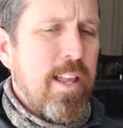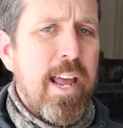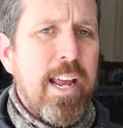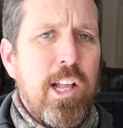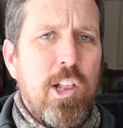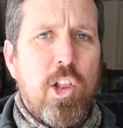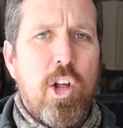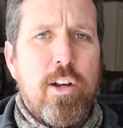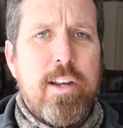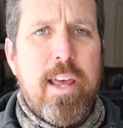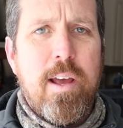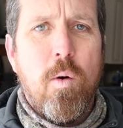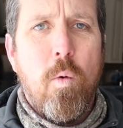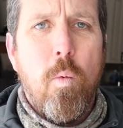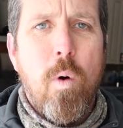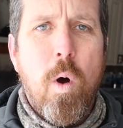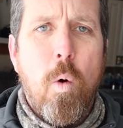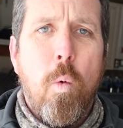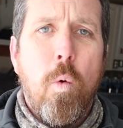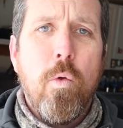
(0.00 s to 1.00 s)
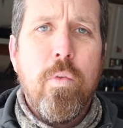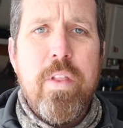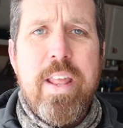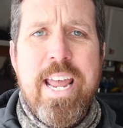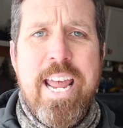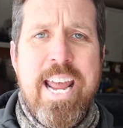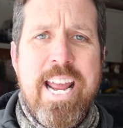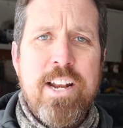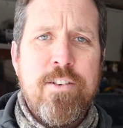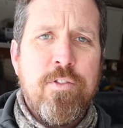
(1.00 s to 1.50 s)
take a look at what we'll
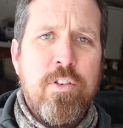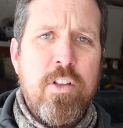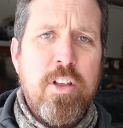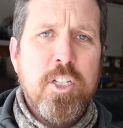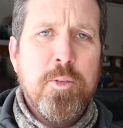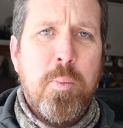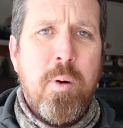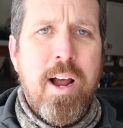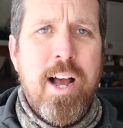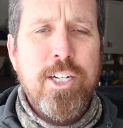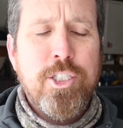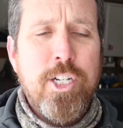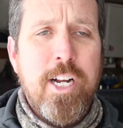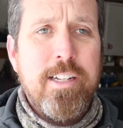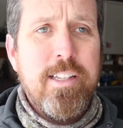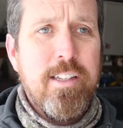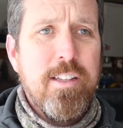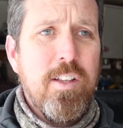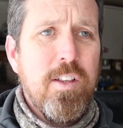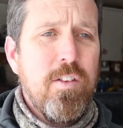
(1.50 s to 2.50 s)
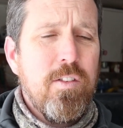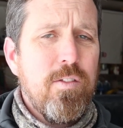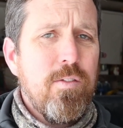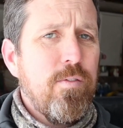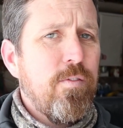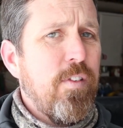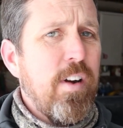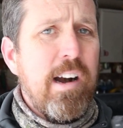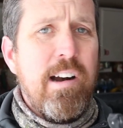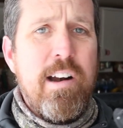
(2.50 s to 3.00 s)
need for this project.
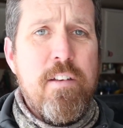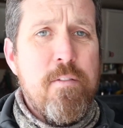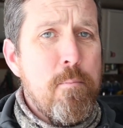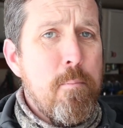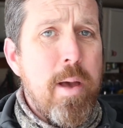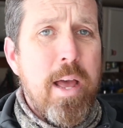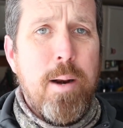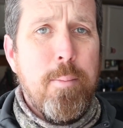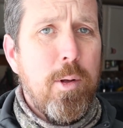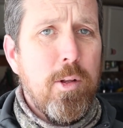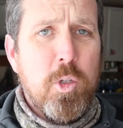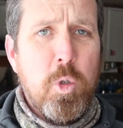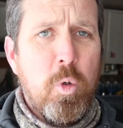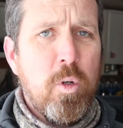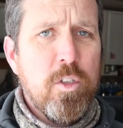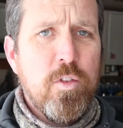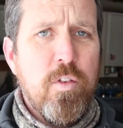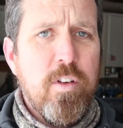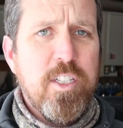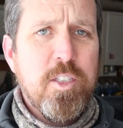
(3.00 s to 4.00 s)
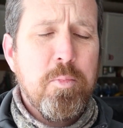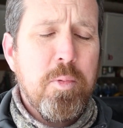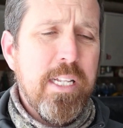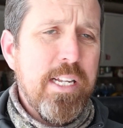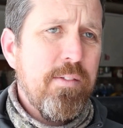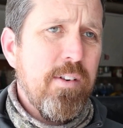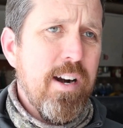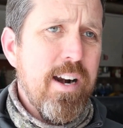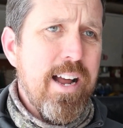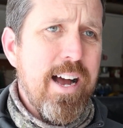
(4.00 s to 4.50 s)
Very minimal tools for this,
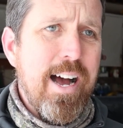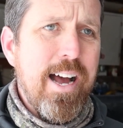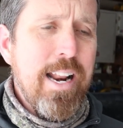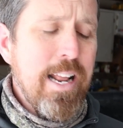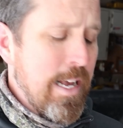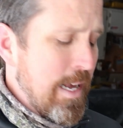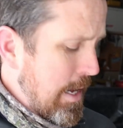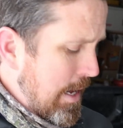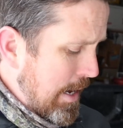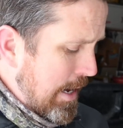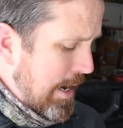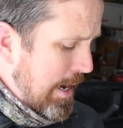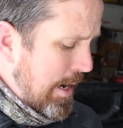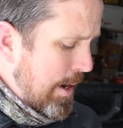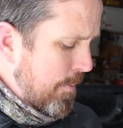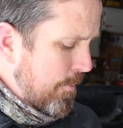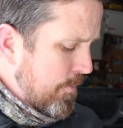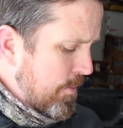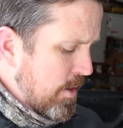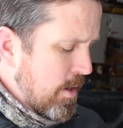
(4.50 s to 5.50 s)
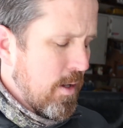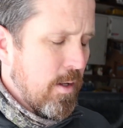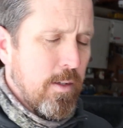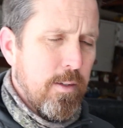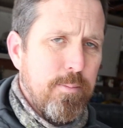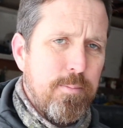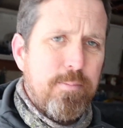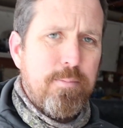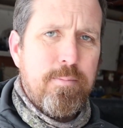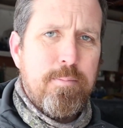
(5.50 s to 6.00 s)
believe it or not.
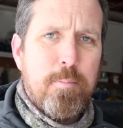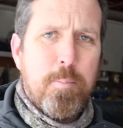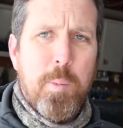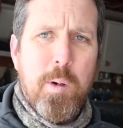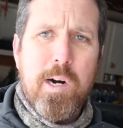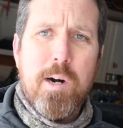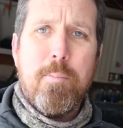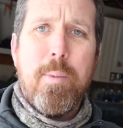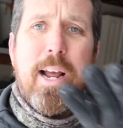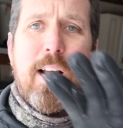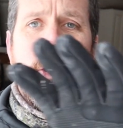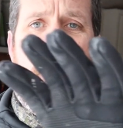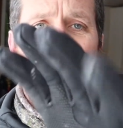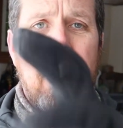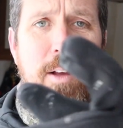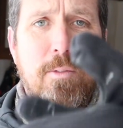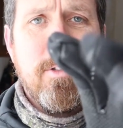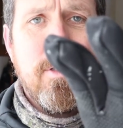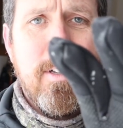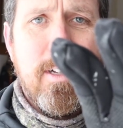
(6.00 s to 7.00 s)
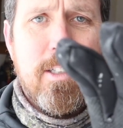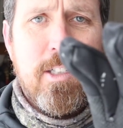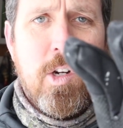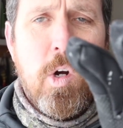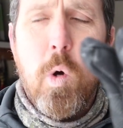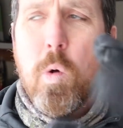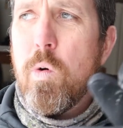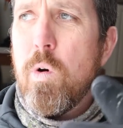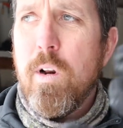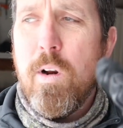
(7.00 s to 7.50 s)
Pardon my gloves. It's
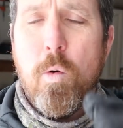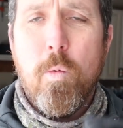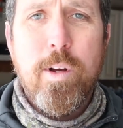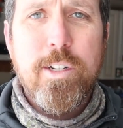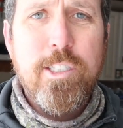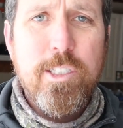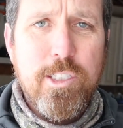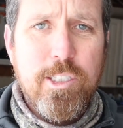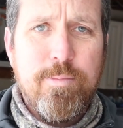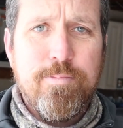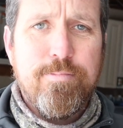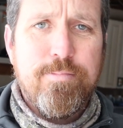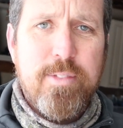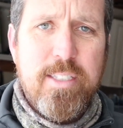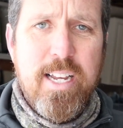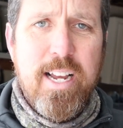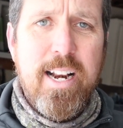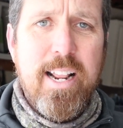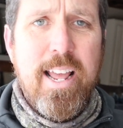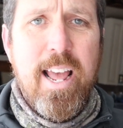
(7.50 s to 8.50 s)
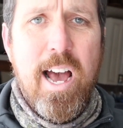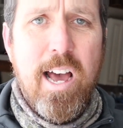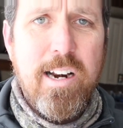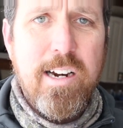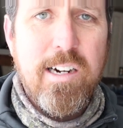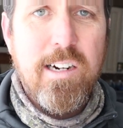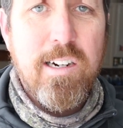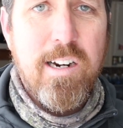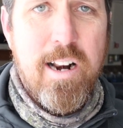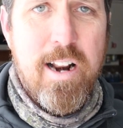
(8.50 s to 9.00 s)
colder than a witch's out
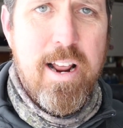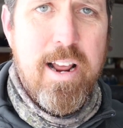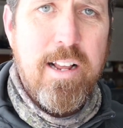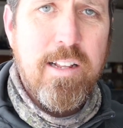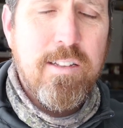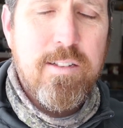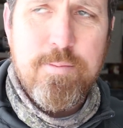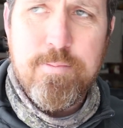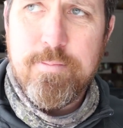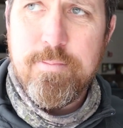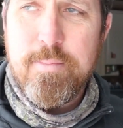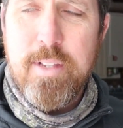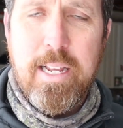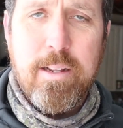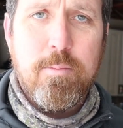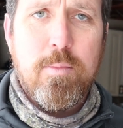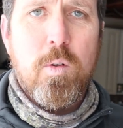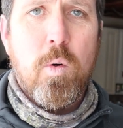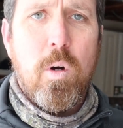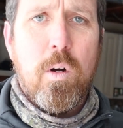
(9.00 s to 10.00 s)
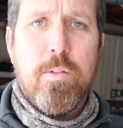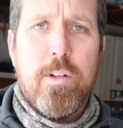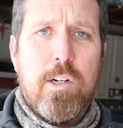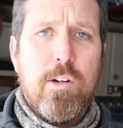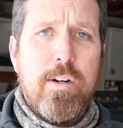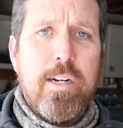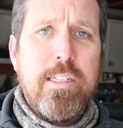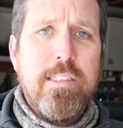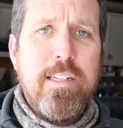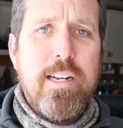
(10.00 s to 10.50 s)
here today. It's like 12
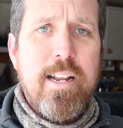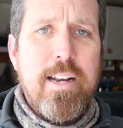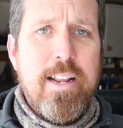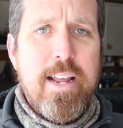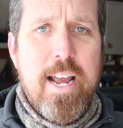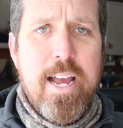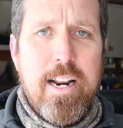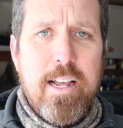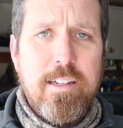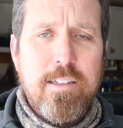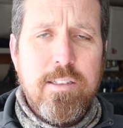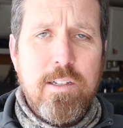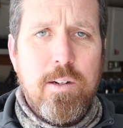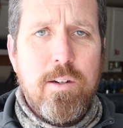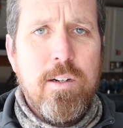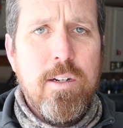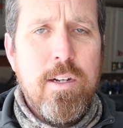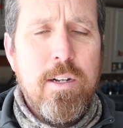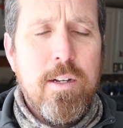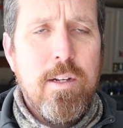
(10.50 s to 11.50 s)
degrees in Indiana, so